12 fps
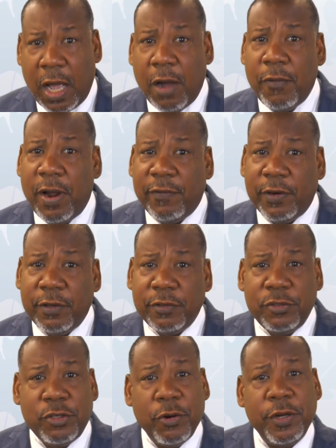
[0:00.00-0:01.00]
However,
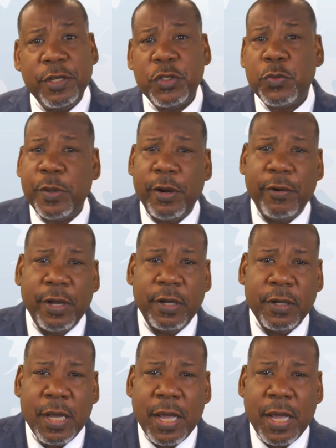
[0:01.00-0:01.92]
during this period,